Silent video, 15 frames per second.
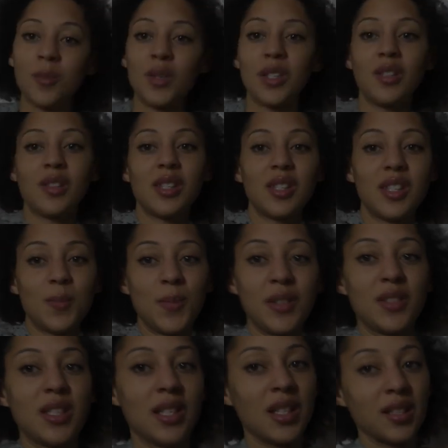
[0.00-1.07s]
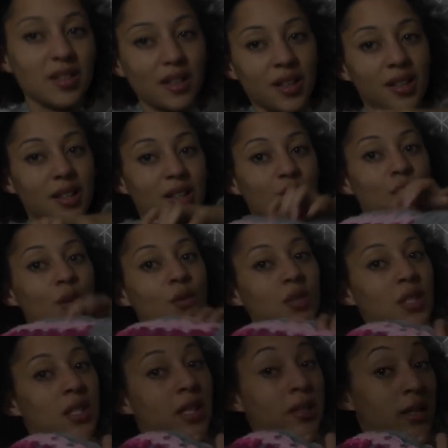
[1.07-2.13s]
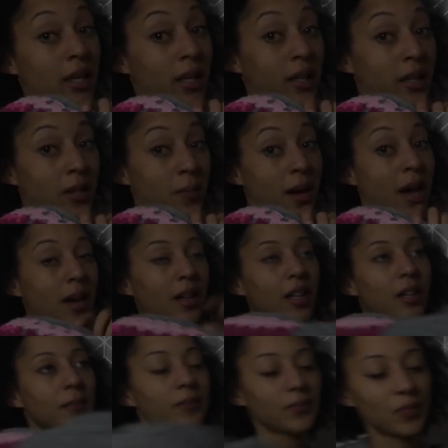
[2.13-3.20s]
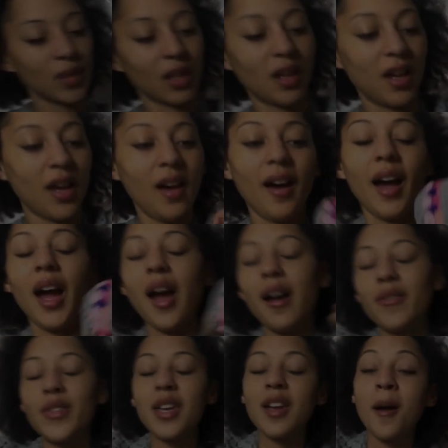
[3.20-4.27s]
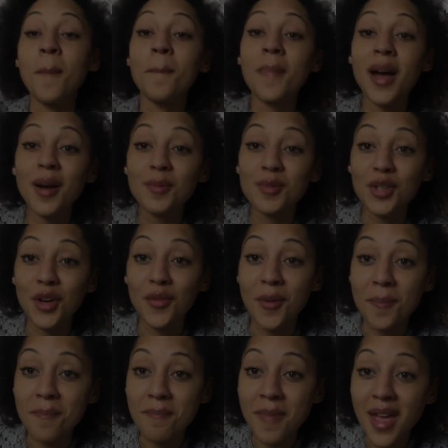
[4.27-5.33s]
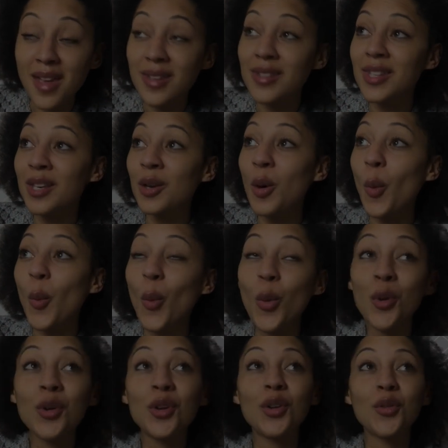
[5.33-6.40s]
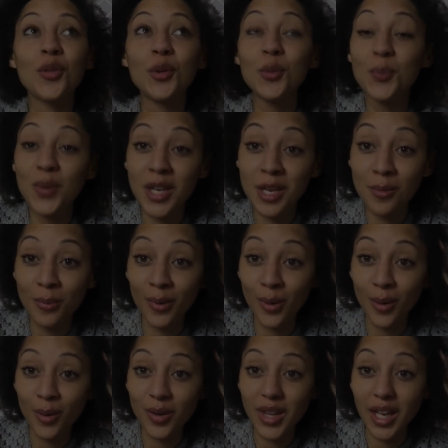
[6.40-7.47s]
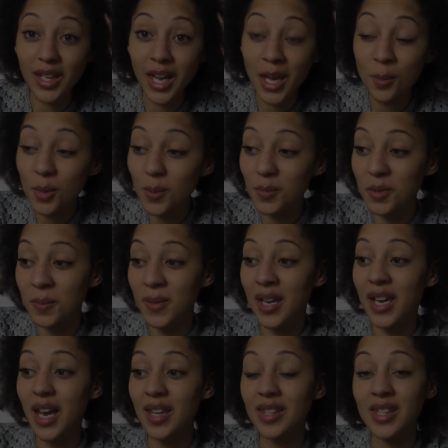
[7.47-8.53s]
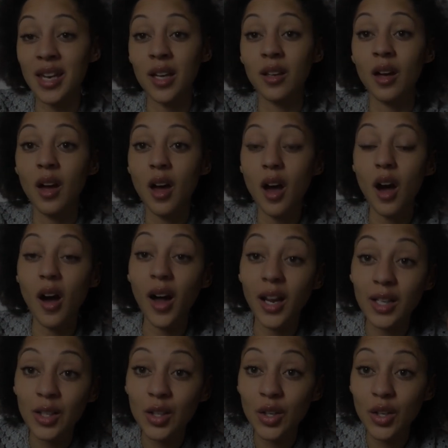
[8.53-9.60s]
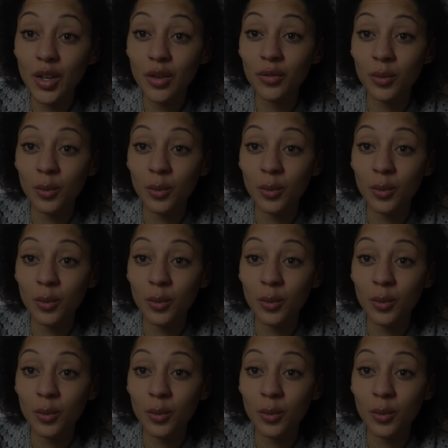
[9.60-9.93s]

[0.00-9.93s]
which is Inspirited, and it's got all the detailing in the back. And the amount of amazing, wonderful people that came up to me and said, I love